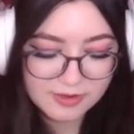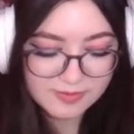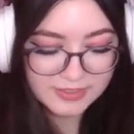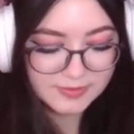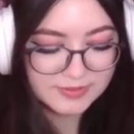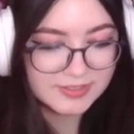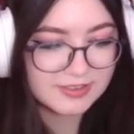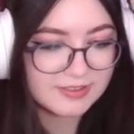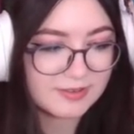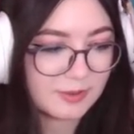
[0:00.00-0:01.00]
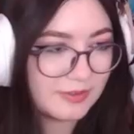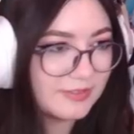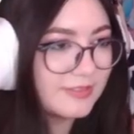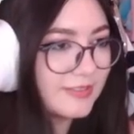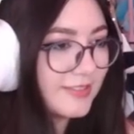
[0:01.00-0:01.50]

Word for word: What am I supposed to do?